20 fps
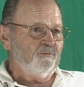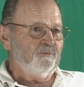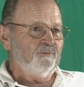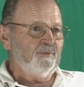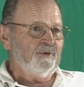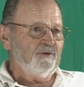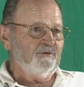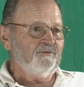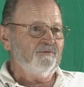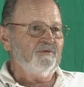
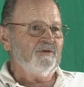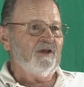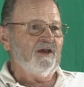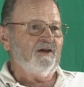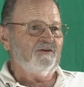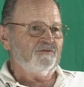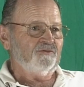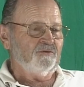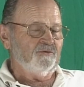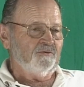big
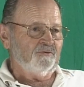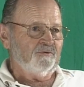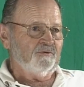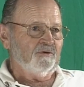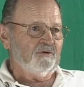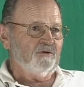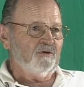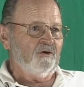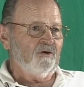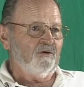fiasco for
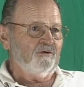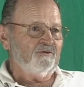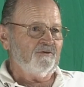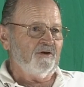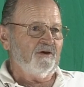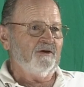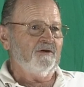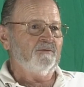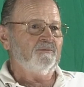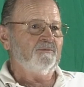a long
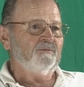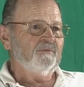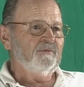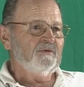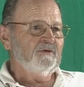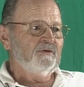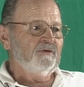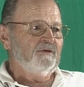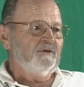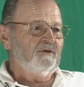time
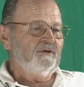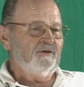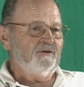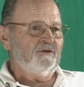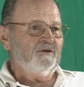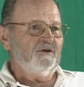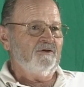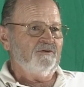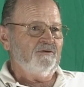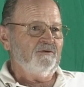in
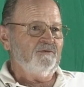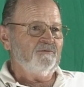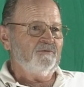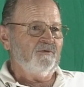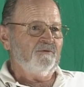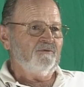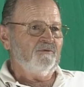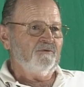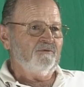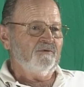
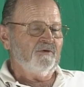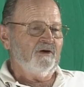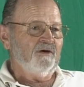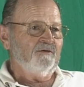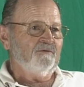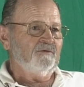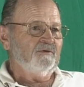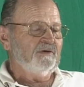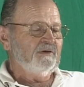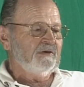
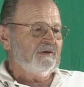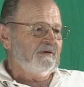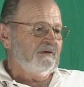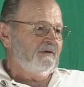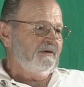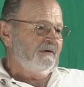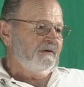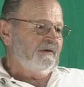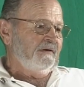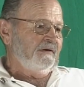1955.
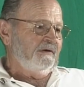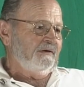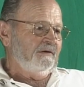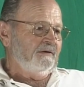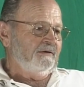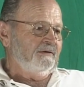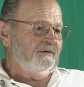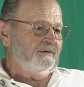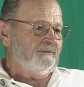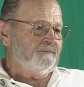
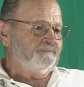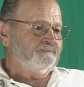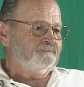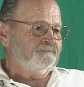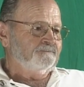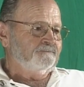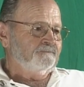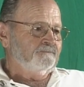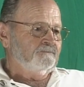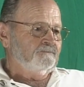And uh,
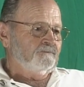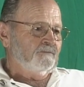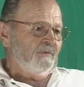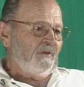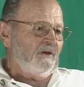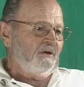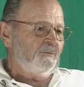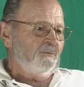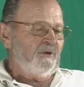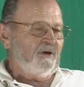
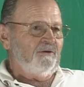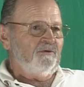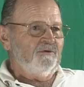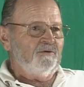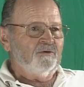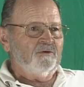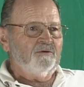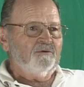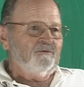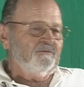but
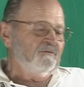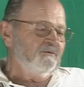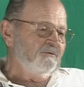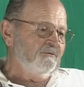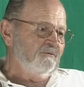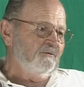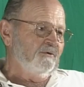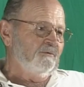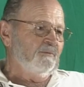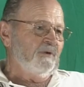you know,
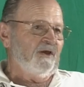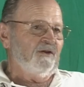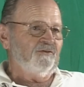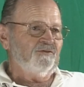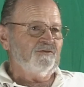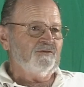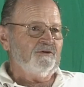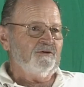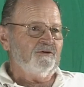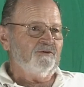we
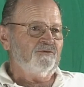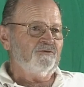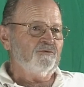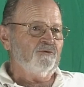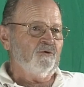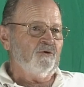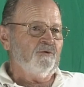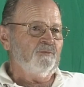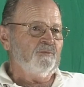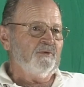managed to get
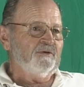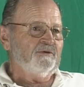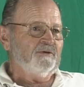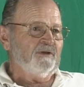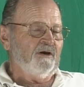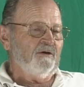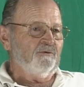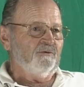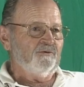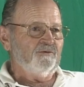through it. But
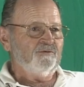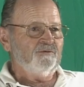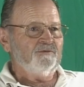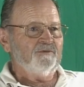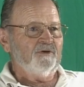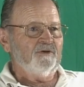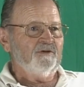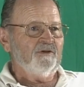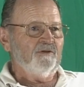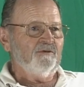that was
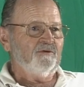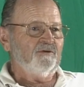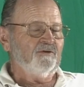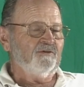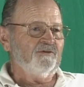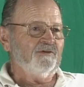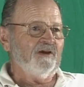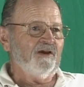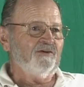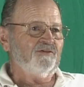another
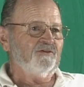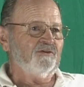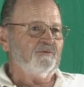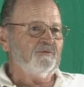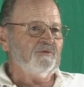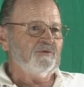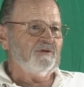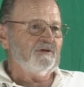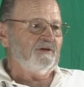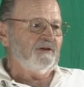
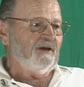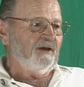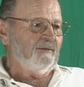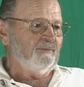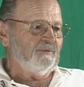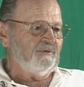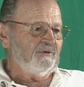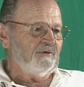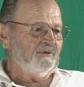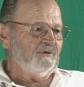catastrophe that
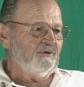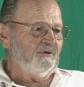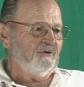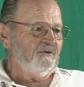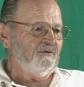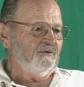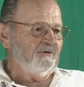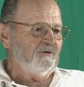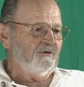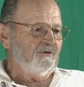happened in
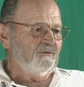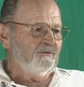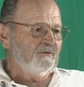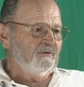Lawndale.